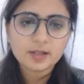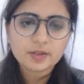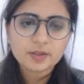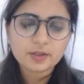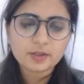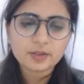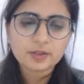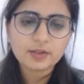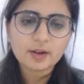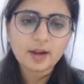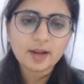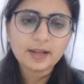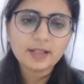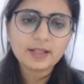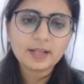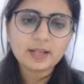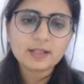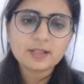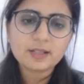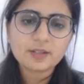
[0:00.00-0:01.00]
So the
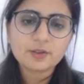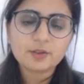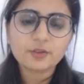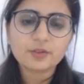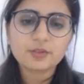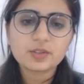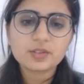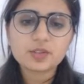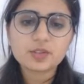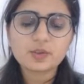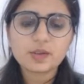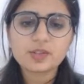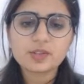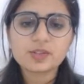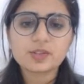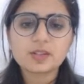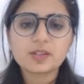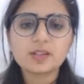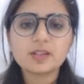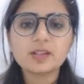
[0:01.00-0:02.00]
right answer of this
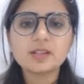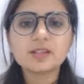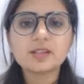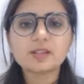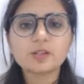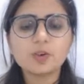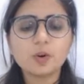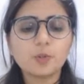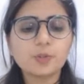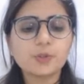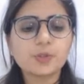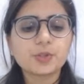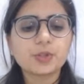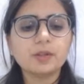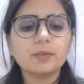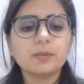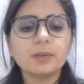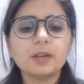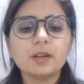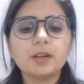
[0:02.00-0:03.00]
question is
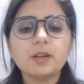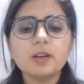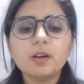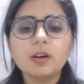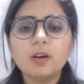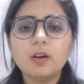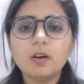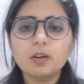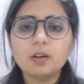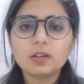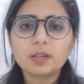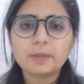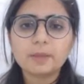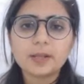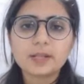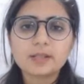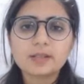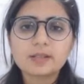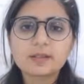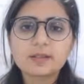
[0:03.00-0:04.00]
option B. All the
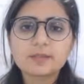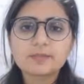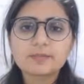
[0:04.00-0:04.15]
best.